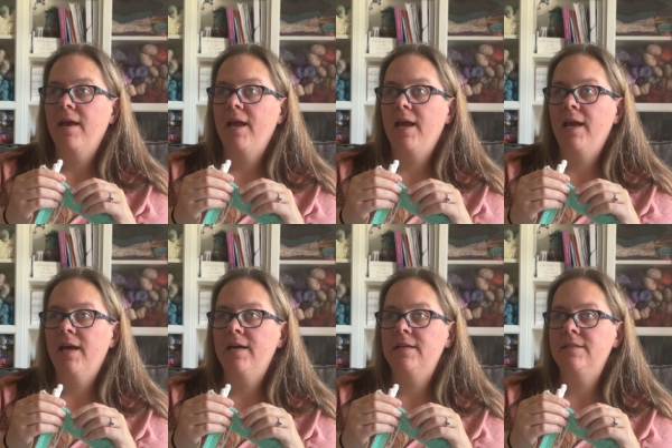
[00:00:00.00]

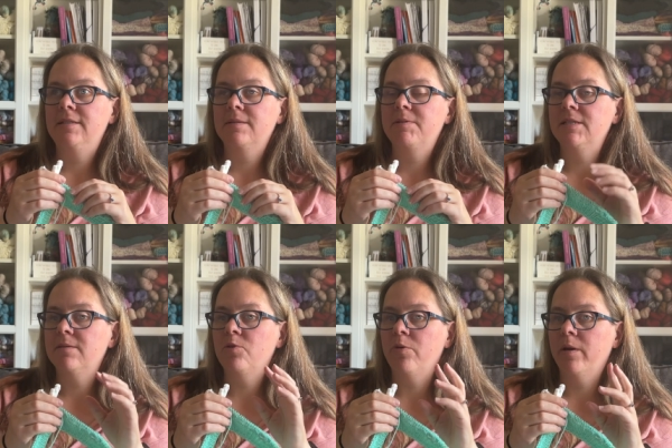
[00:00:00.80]
and because
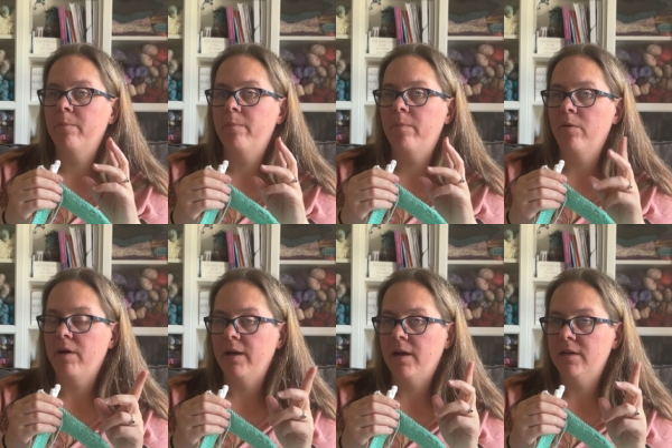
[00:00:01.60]
I'm going both,
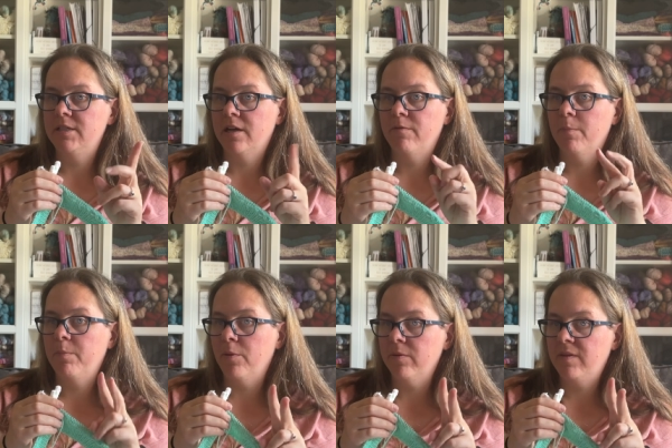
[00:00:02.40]
I got a ticket for
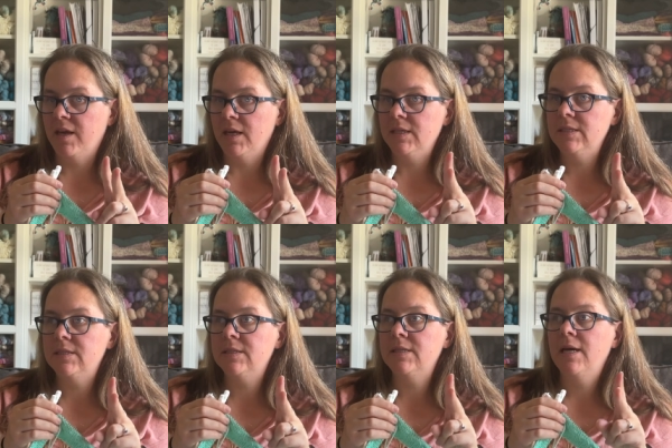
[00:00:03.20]
both
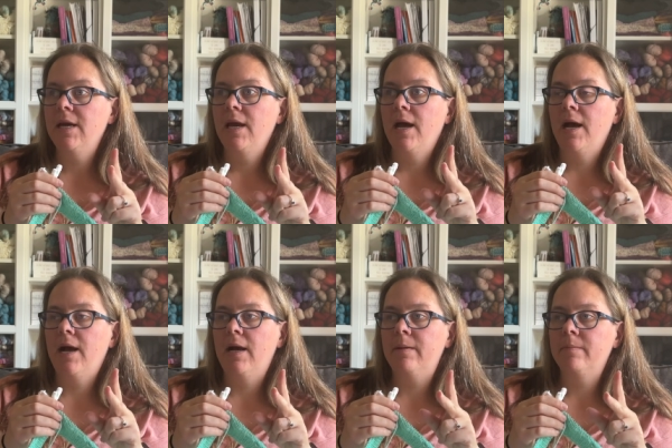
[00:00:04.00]
days,
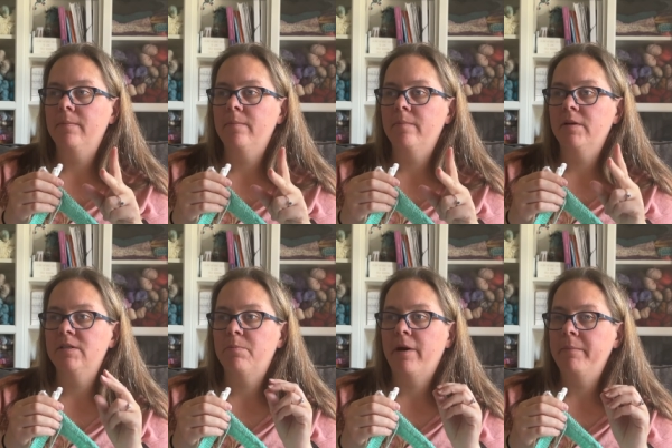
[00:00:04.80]
um,
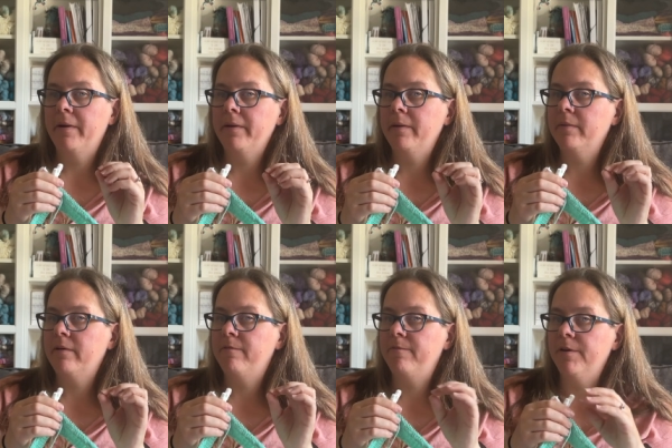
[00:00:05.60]
because primarily I'm going
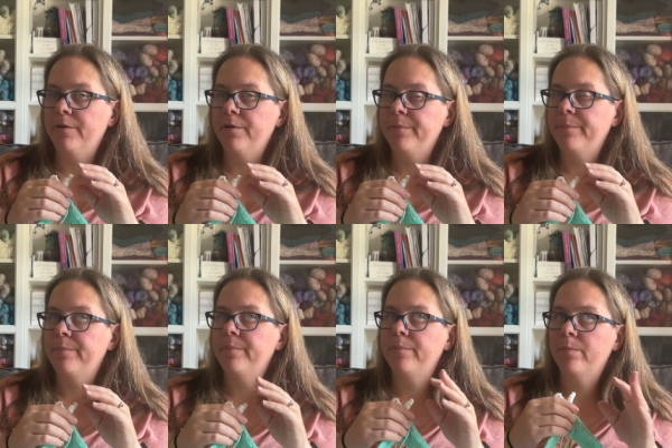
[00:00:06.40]
to
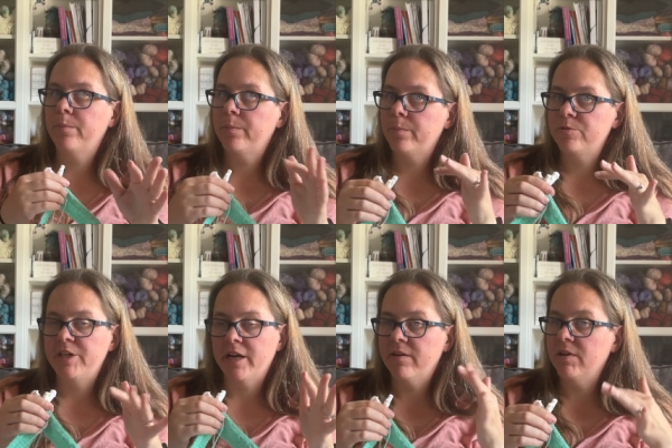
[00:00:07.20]
film,
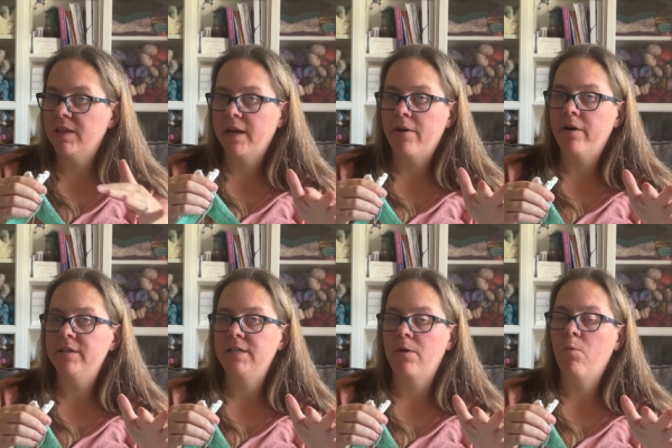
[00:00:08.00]
check everything out
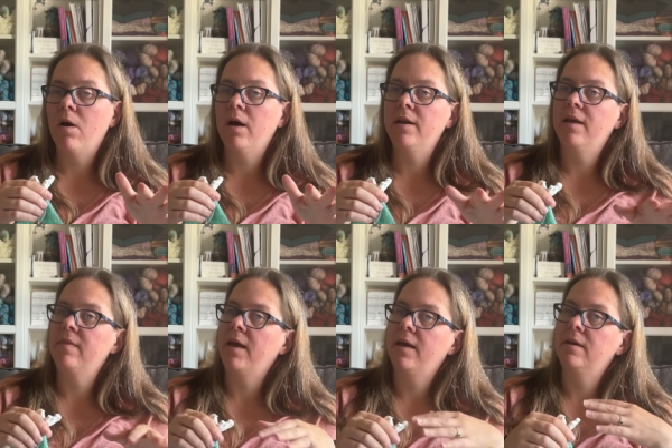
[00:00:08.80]
on day one,
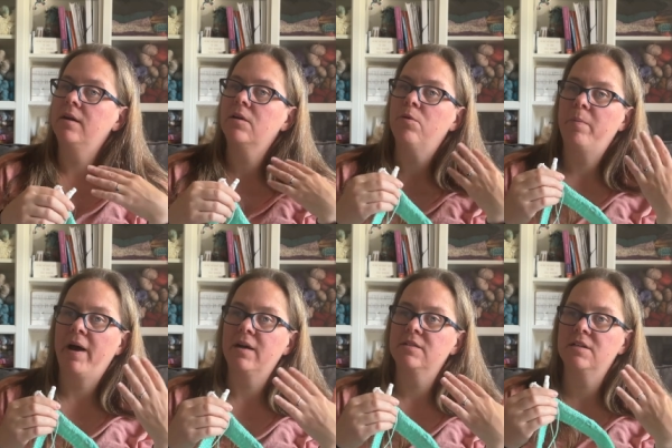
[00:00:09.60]
and then go
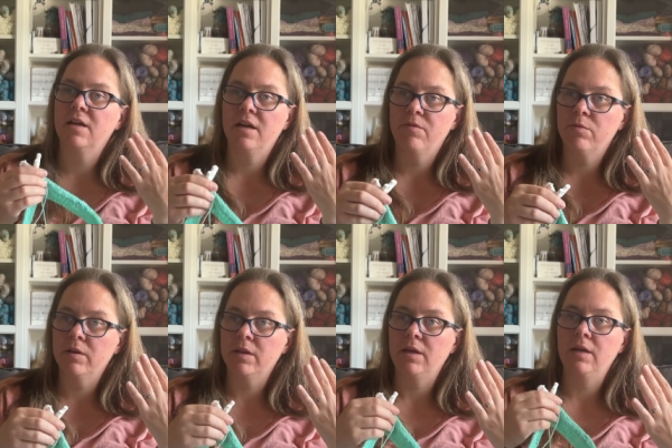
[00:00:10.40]
back to kind of
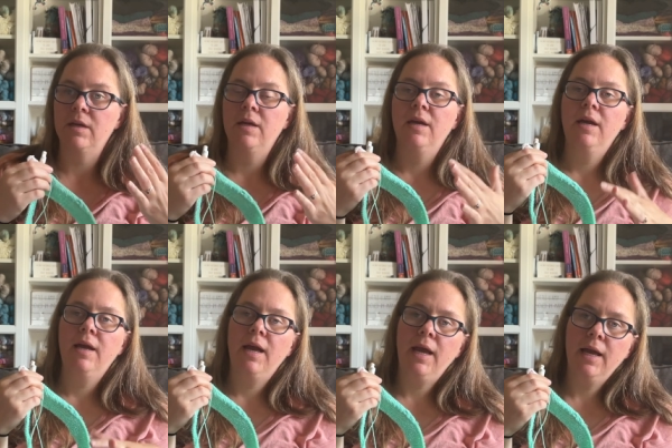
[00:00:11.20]
really
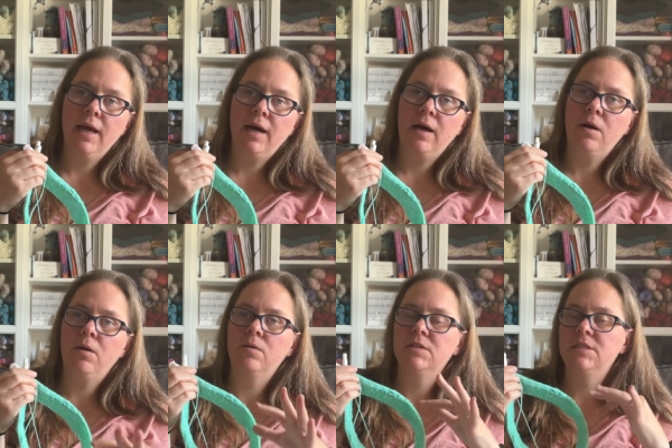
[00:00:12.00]
hang
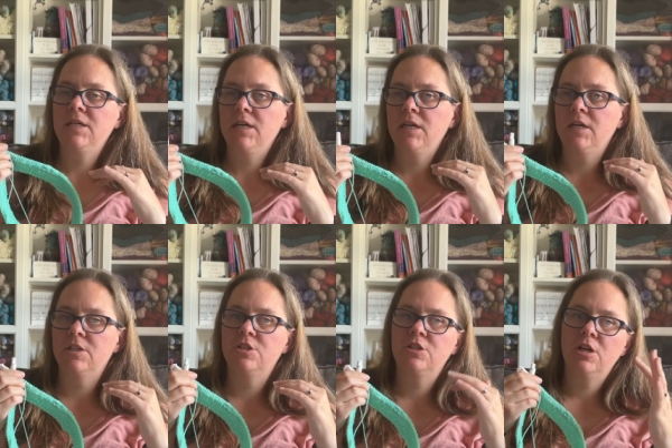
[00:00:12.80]
out,
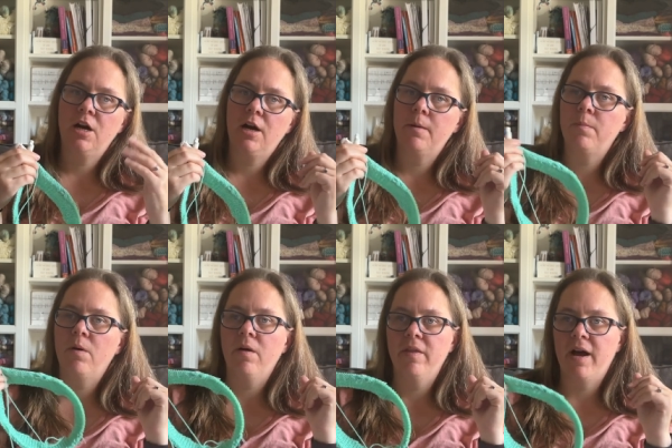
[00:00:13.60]
stitch, shop,
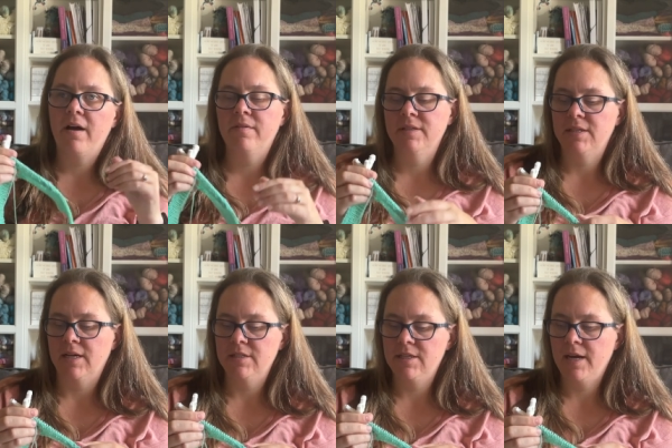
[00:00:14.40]
all that on the
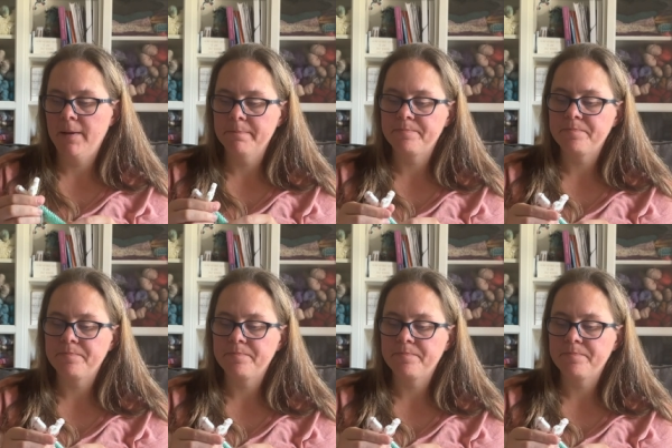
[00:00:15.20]
second day.